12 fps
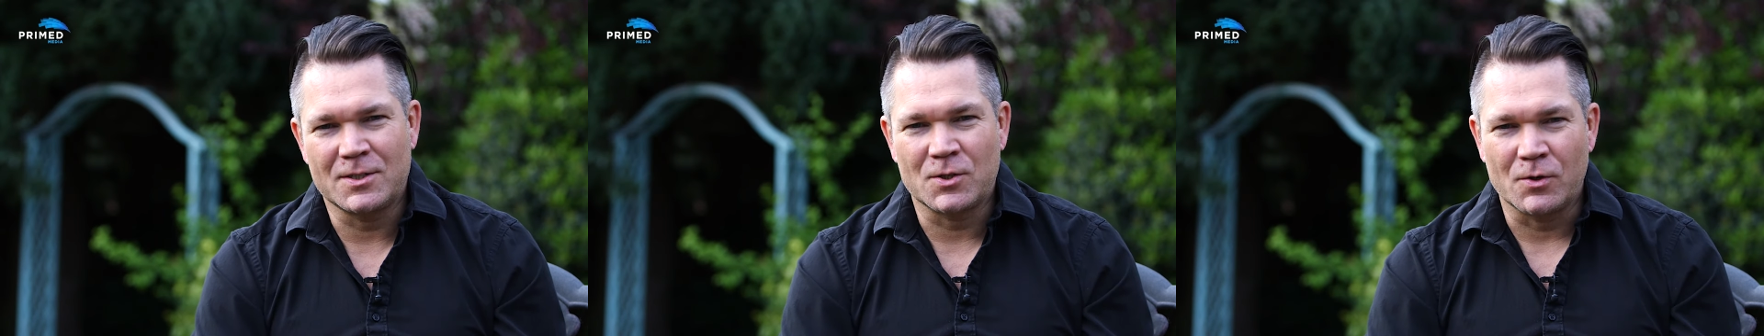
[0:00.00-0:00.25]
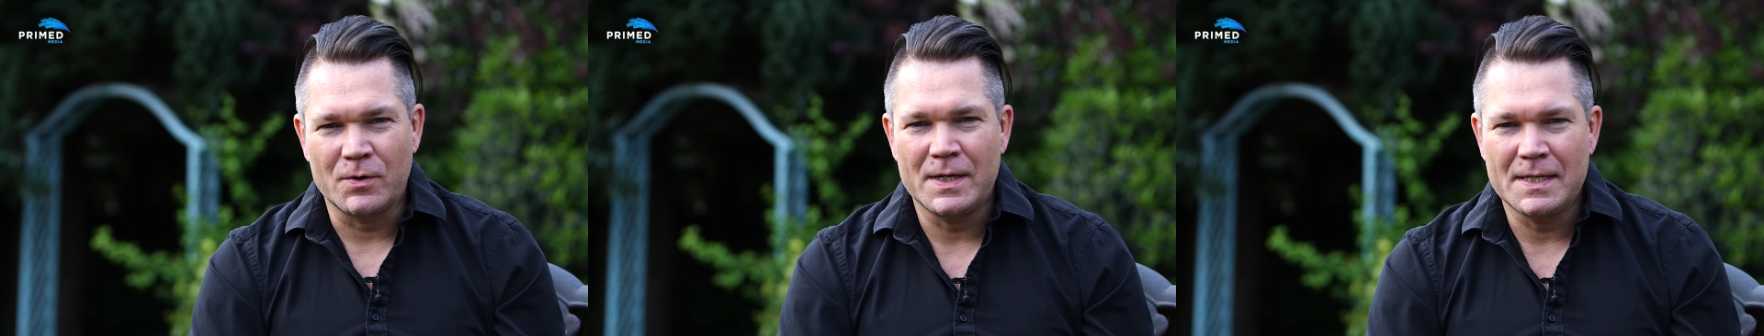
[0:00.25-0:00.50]

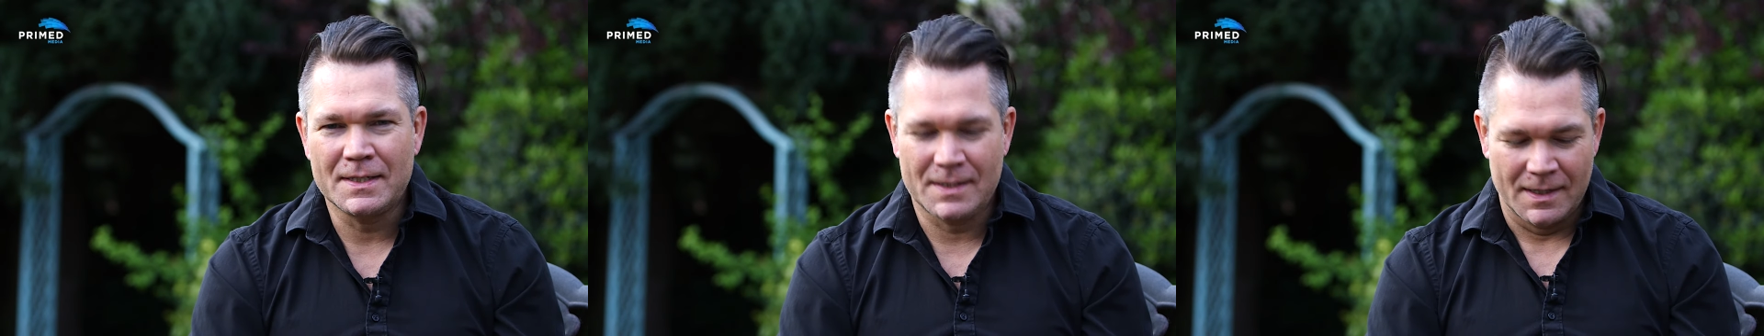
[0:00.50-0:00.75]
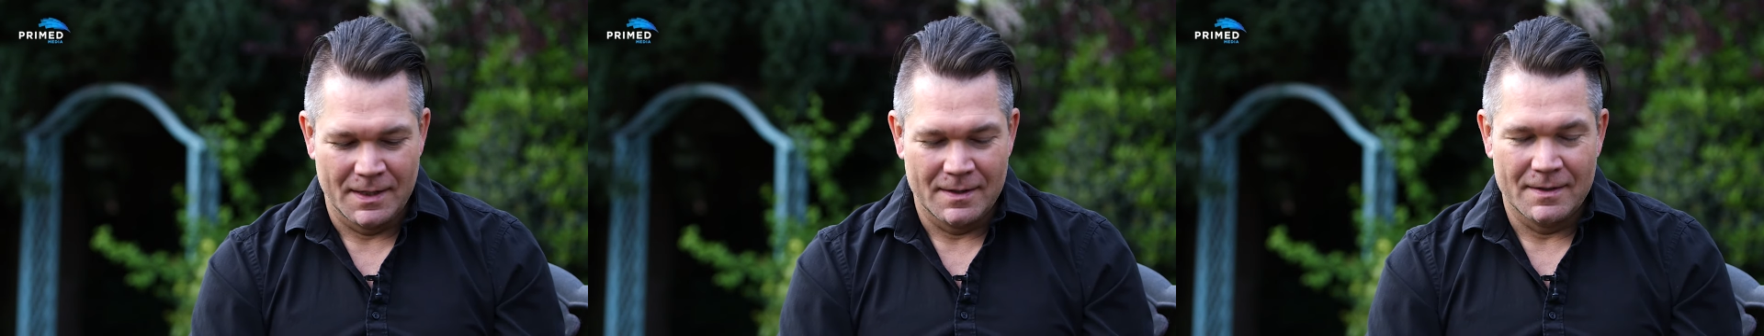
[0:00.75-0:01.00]

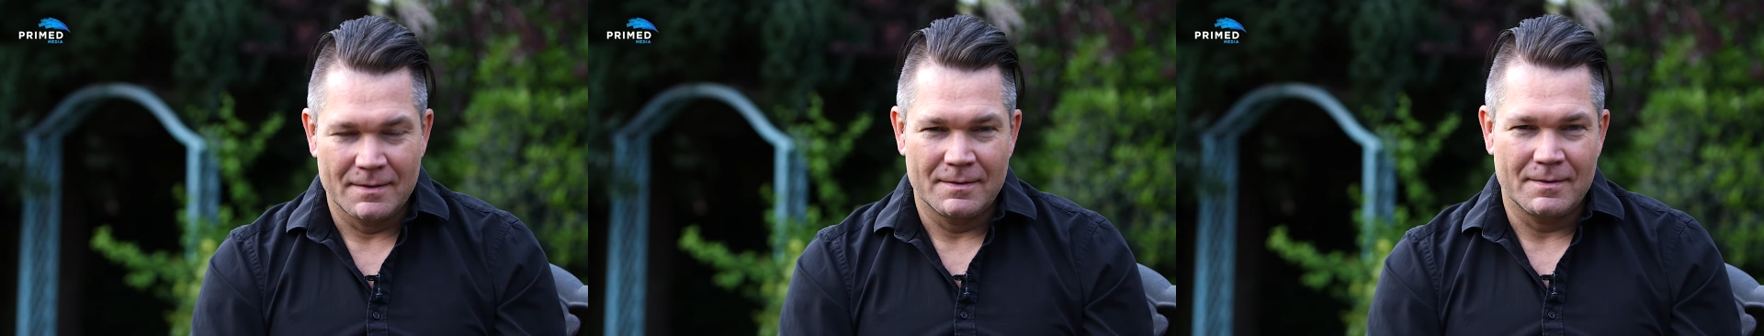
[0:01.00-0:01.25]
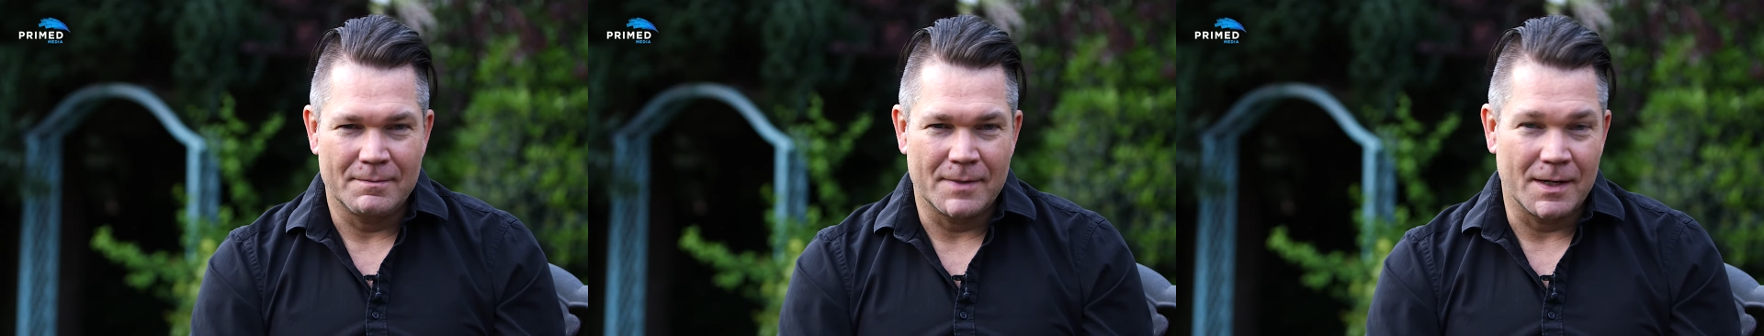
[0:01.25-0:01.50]
stories
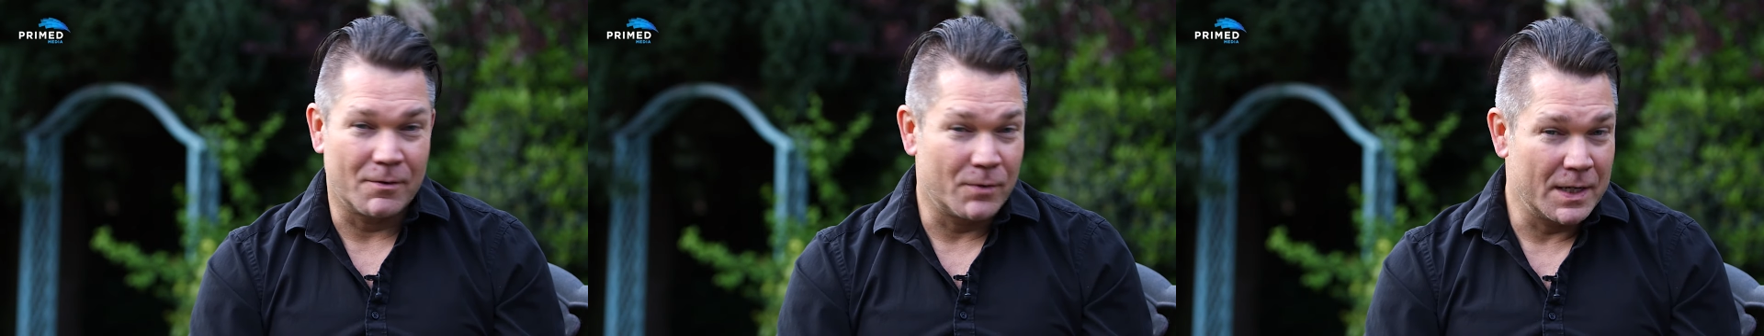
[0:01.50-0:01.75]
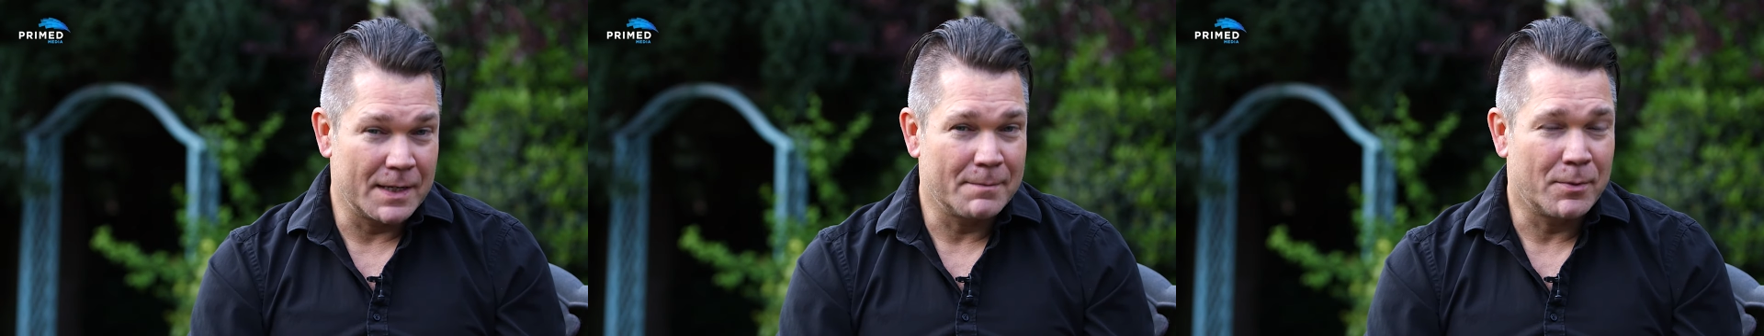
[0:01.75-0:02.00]
are
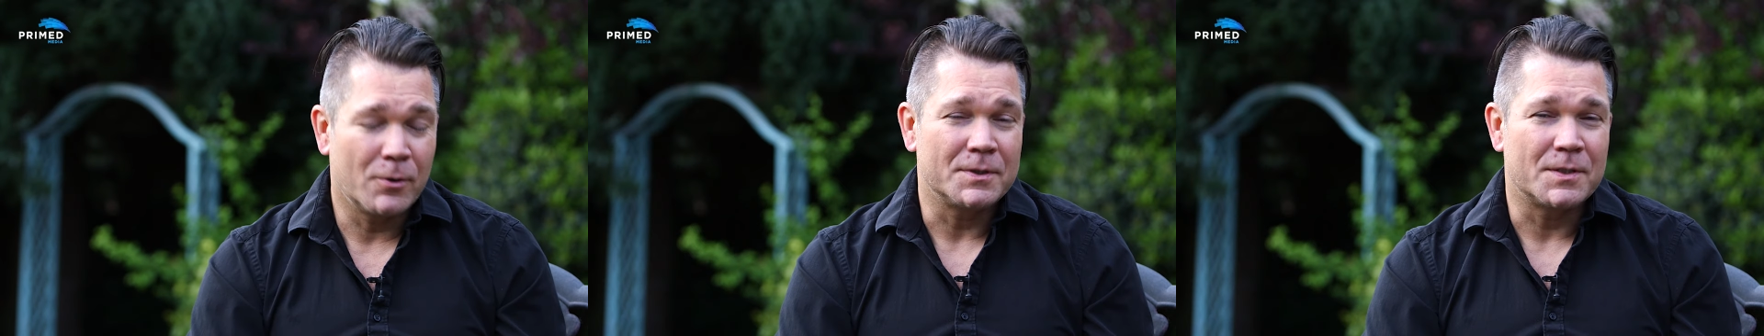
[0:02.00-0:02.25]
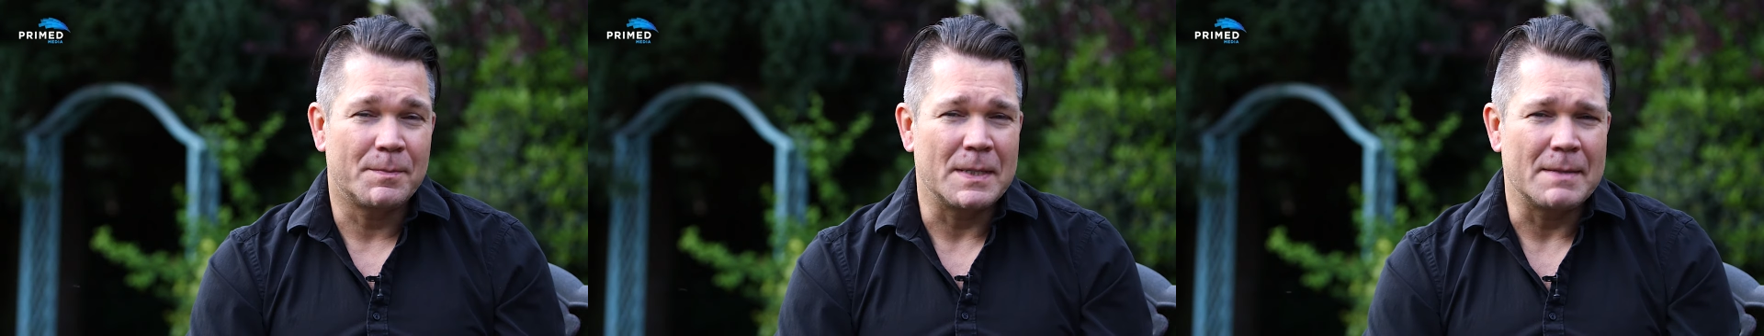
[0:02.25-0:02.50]
really
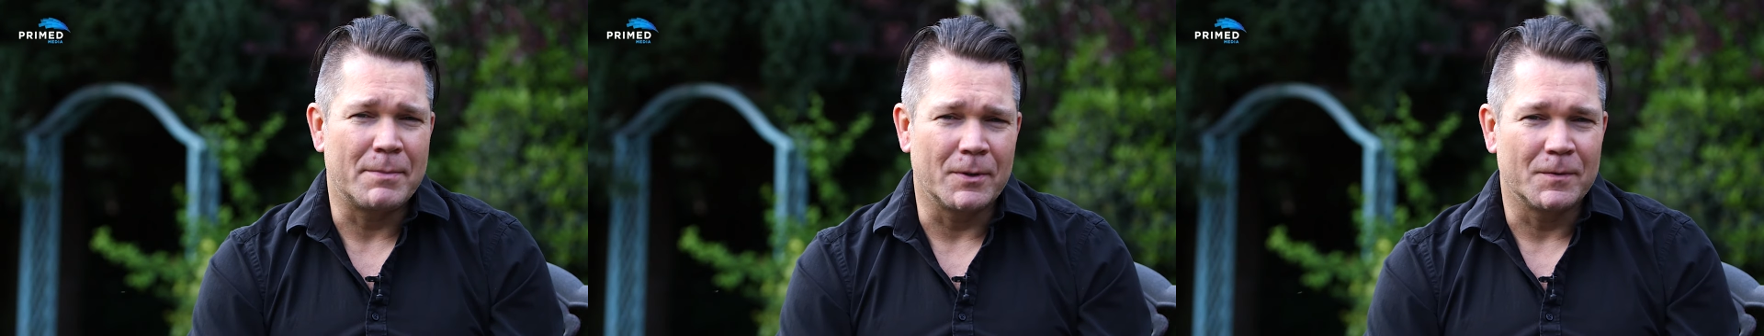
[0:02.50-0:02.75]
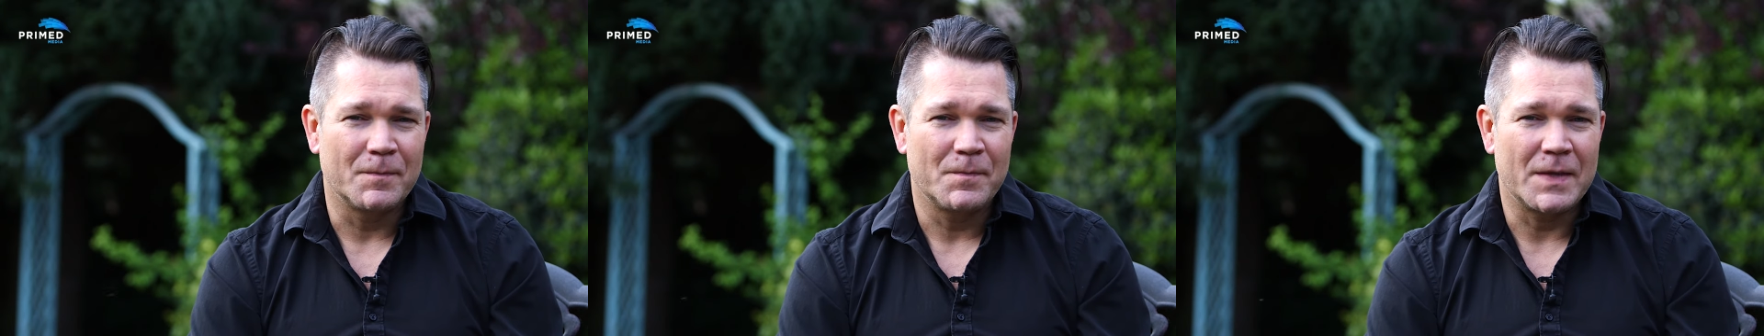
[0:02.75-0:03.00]
important to people.